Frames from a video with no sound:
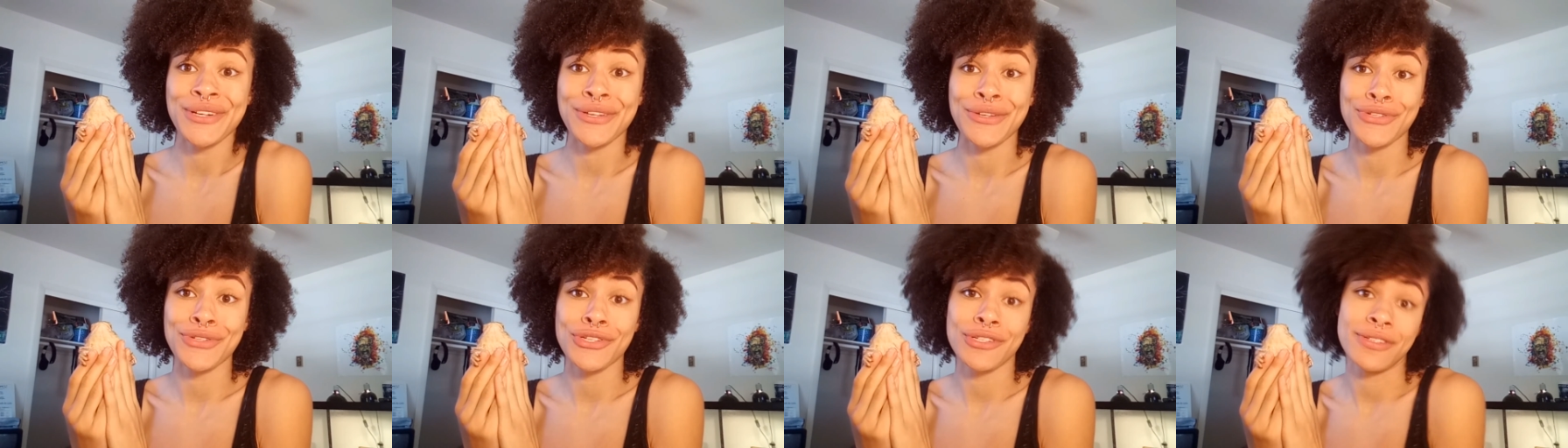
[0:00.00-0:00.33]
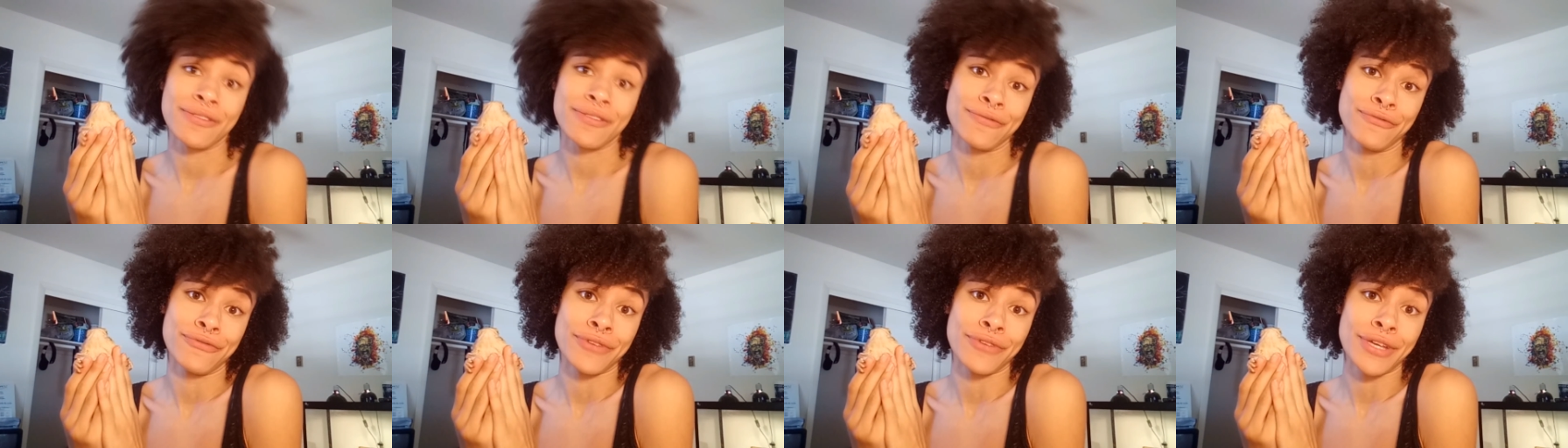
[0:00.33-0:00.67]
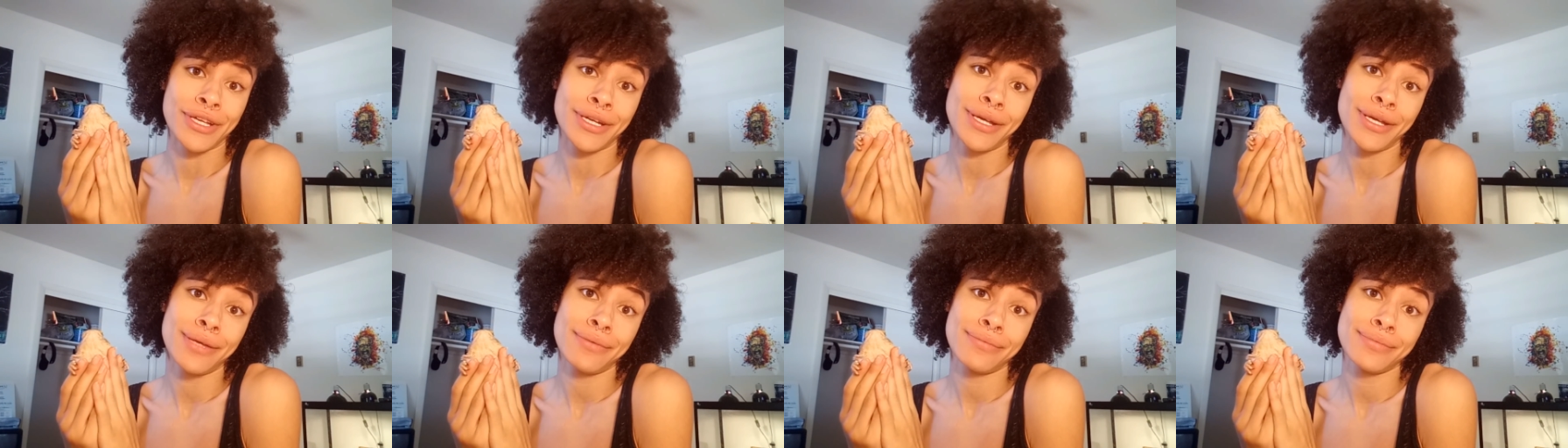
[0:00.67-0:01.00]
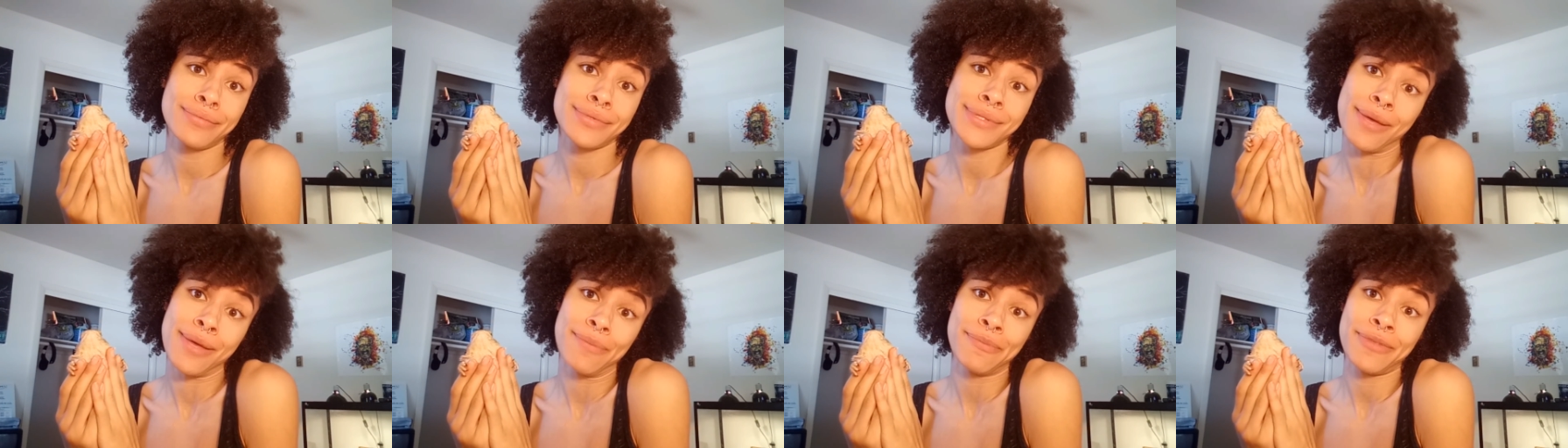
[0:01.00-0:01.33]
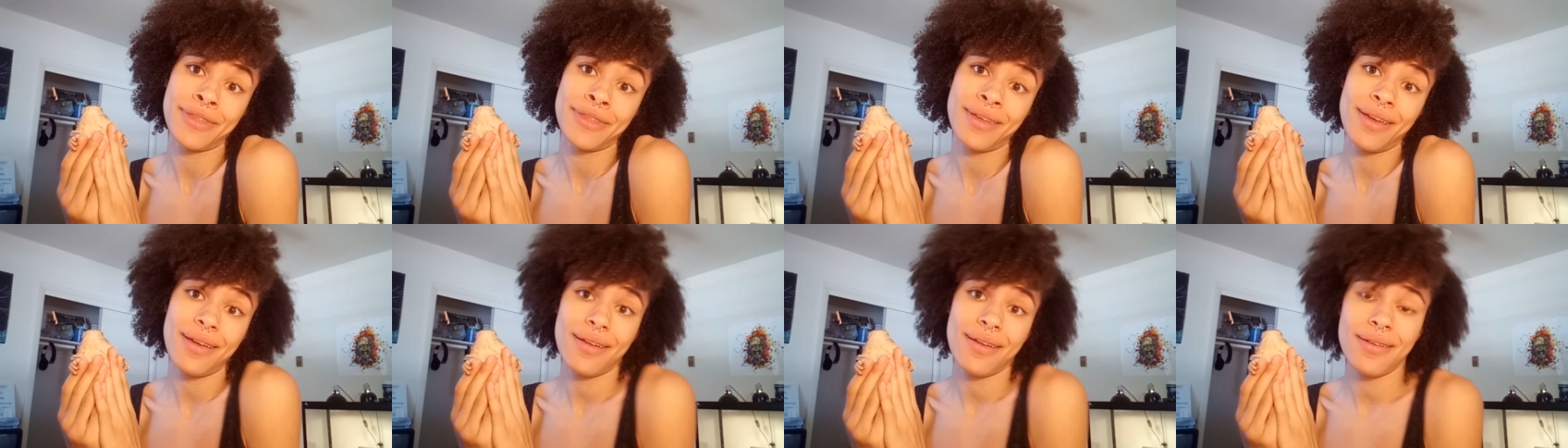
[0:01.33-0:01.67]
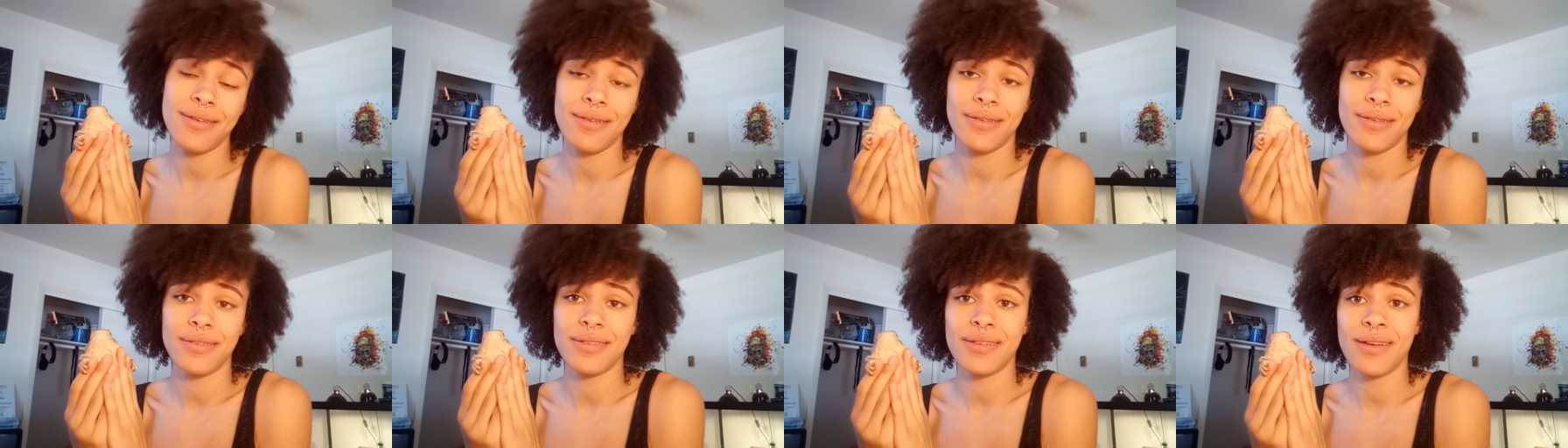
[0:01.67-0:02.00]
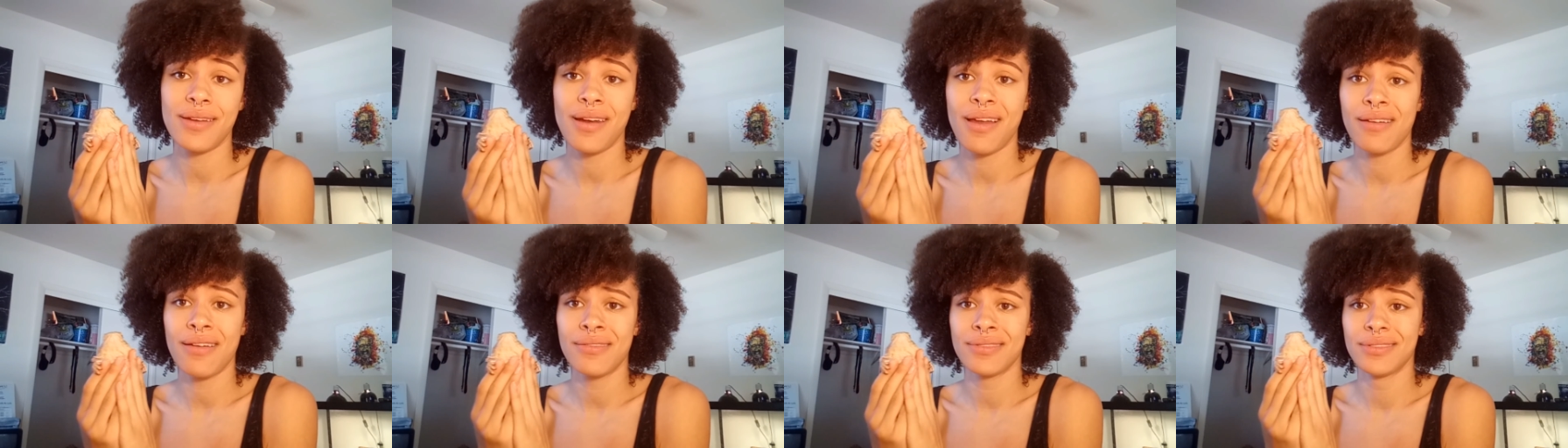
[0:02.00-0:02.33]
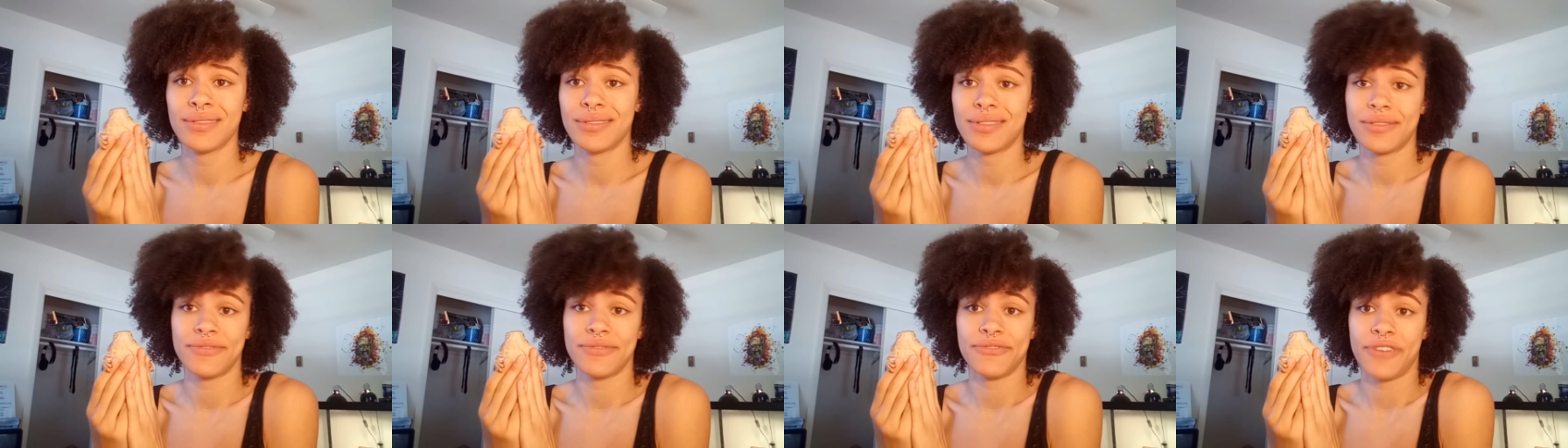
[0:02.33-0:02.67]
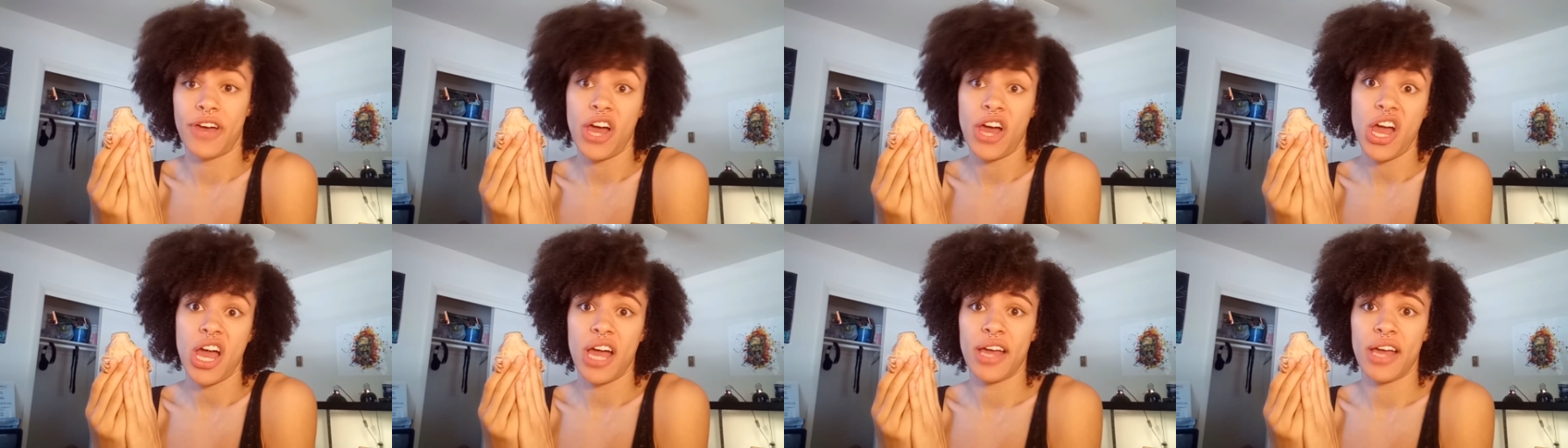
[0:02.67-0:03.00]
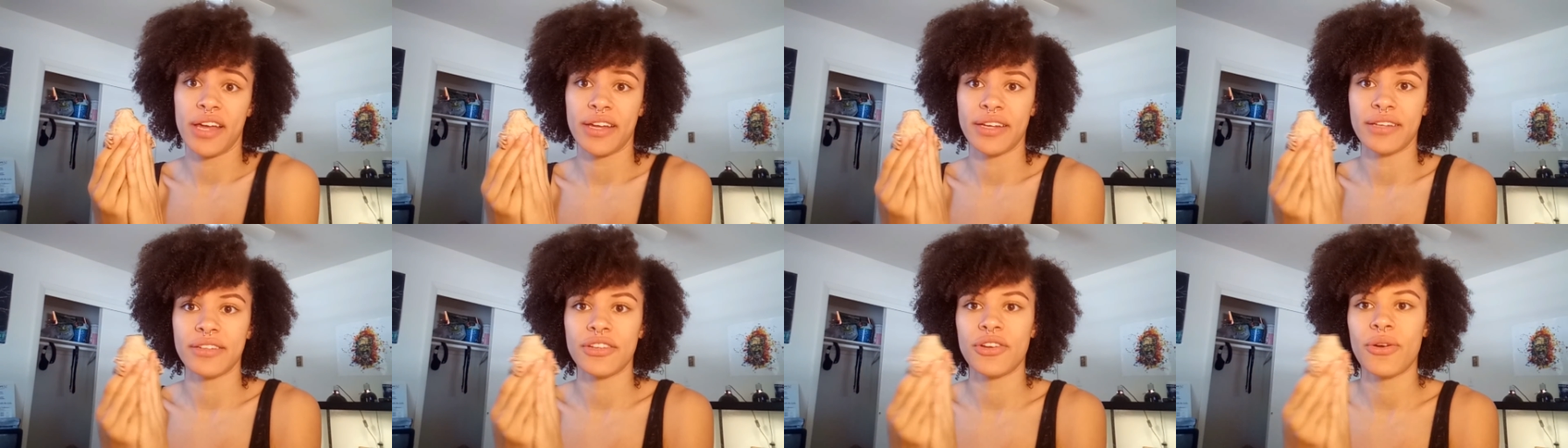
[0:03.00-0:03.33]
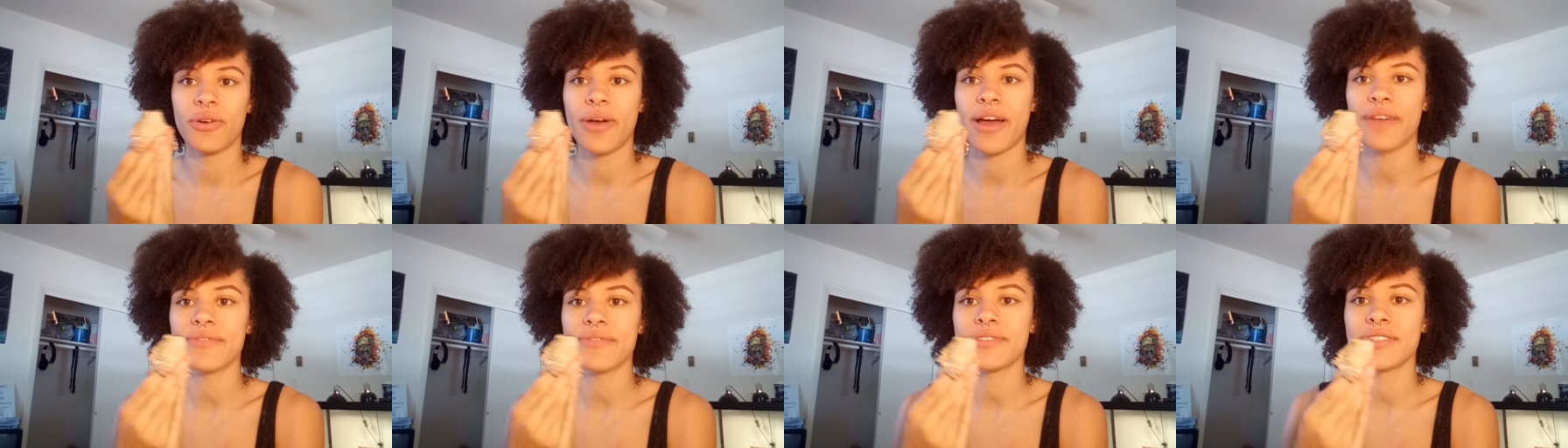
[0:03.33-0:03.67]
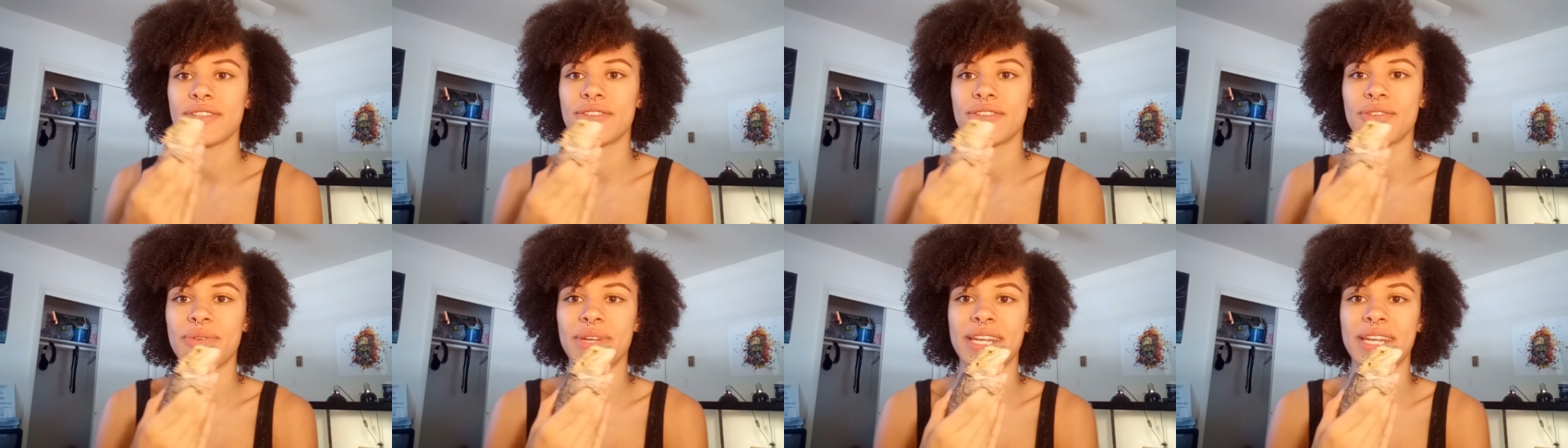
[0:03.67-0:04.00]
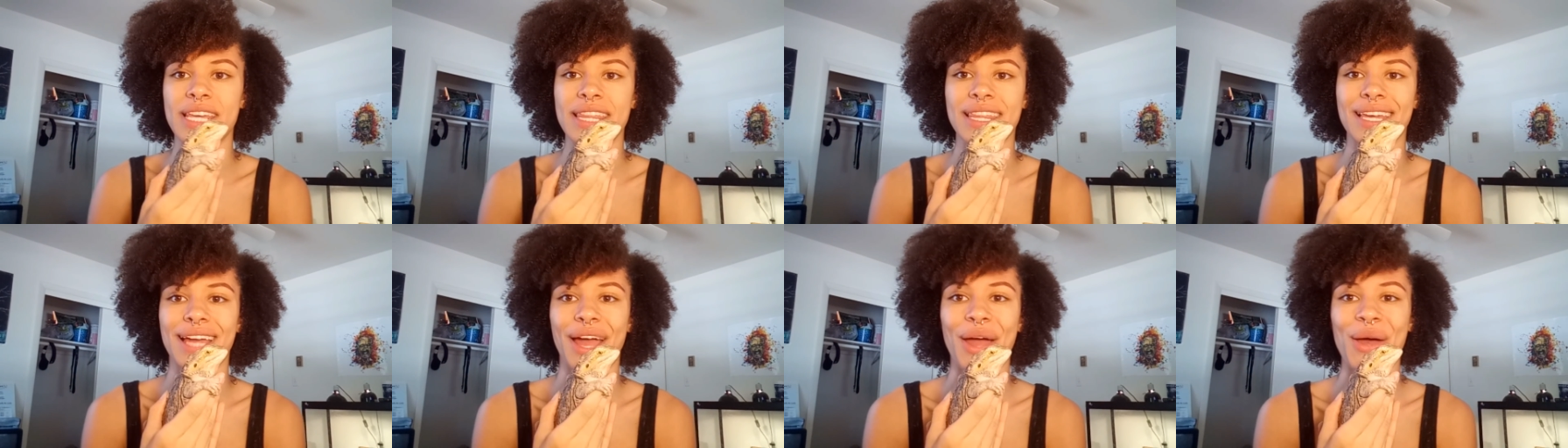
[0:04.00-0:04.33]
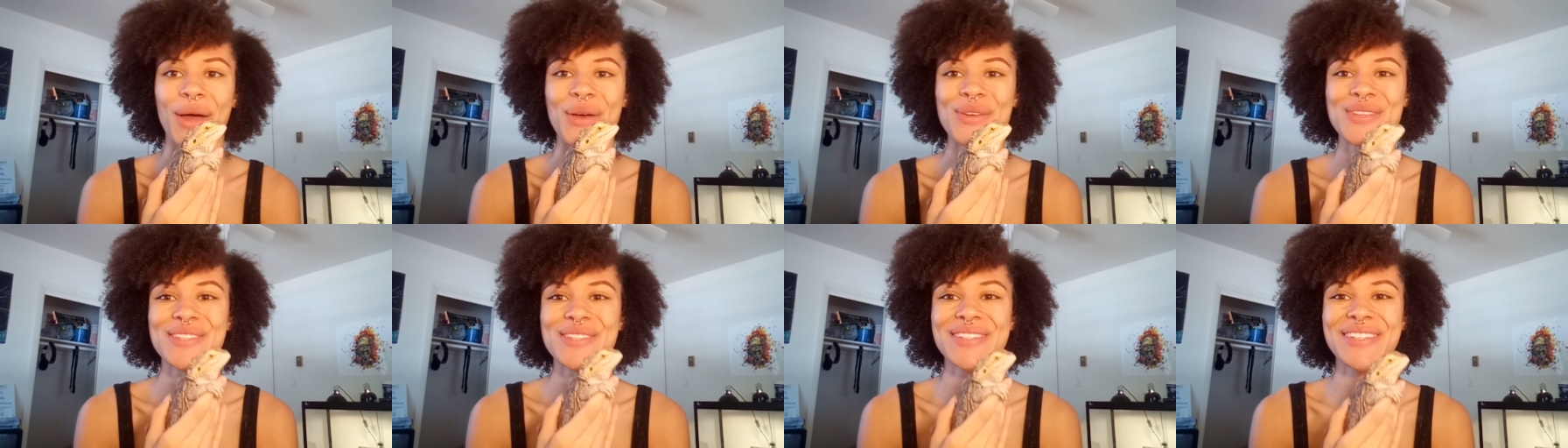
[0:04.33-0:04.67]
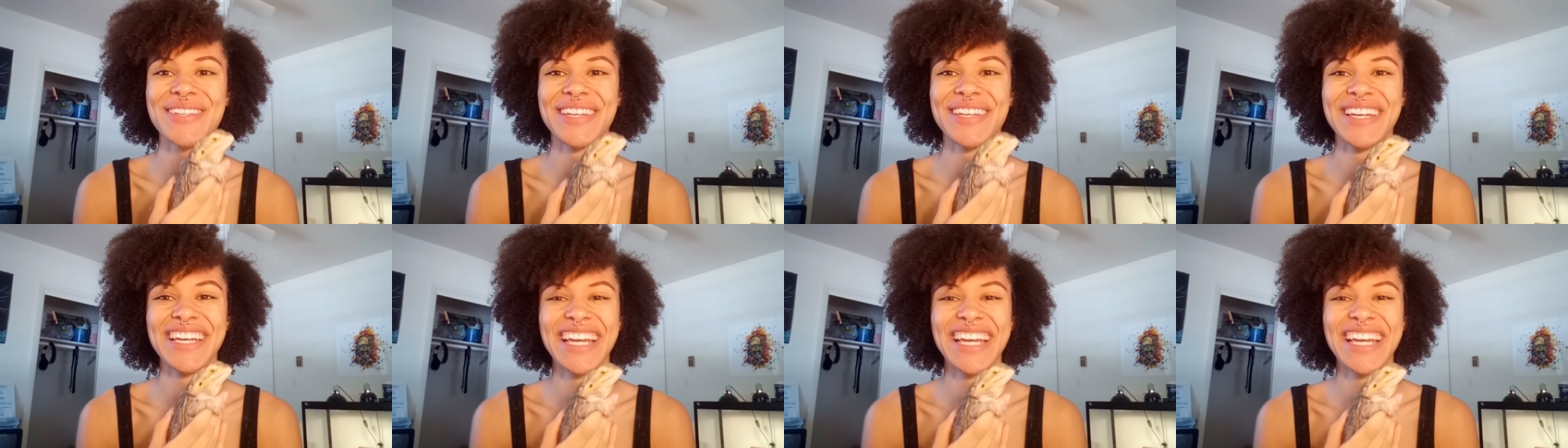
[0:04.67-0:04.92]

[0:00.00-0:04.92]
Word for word: You just feed it something and you know, it's fine. You don't have to do anything else.